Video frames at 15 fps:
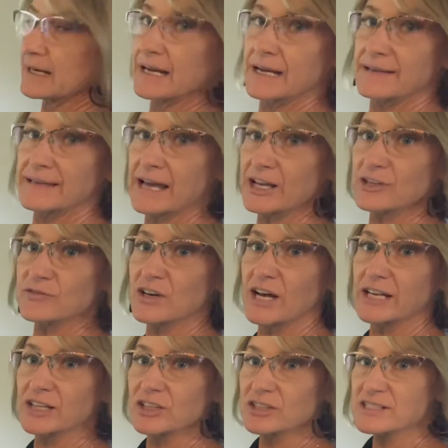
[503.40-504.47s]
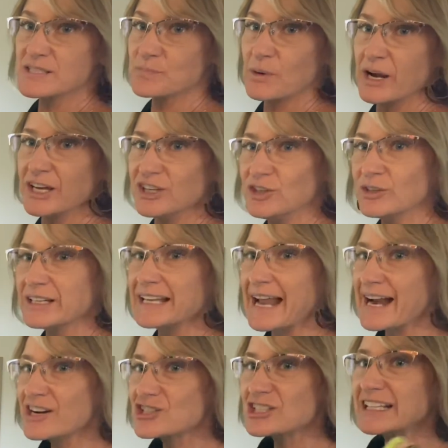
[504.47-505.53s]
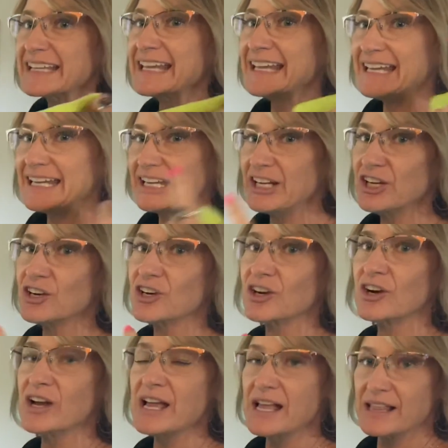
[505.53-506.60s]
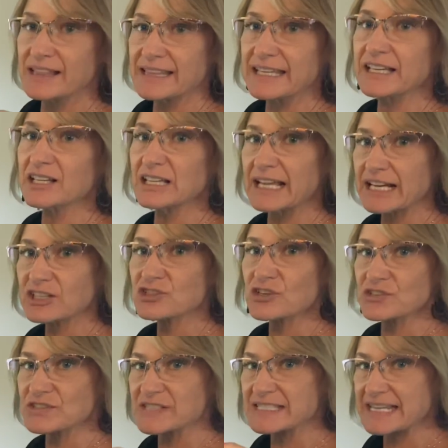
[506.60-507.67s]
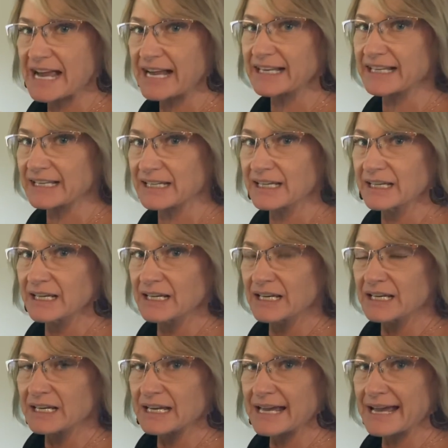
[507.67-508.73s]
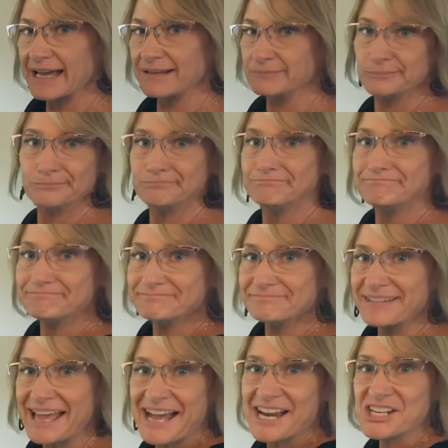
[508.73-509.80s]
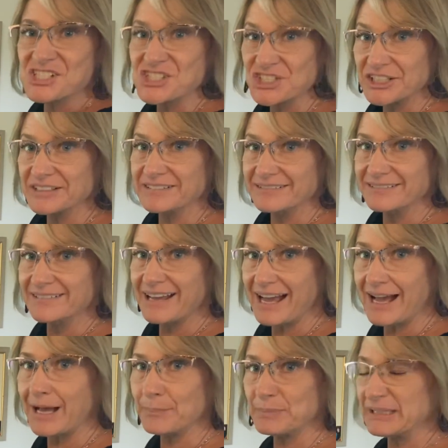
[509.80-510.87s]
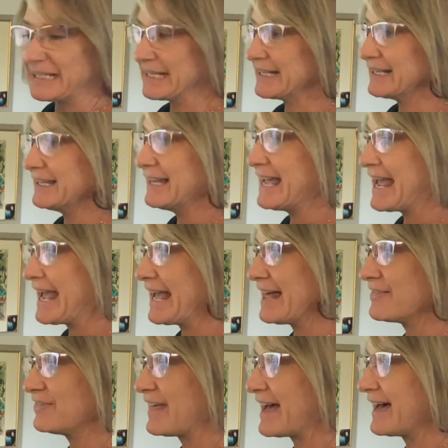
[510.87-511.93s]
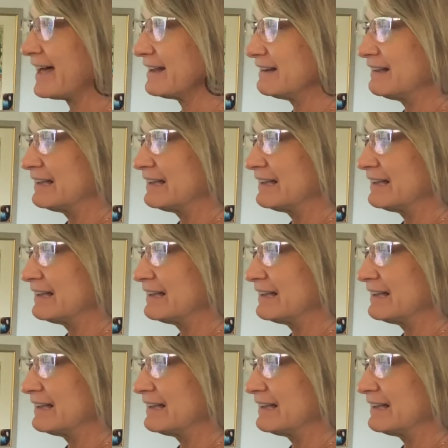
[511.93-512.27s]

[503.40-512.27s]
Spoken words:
And now you've got a good spray. You can actually hear the electrostatic action happening, and that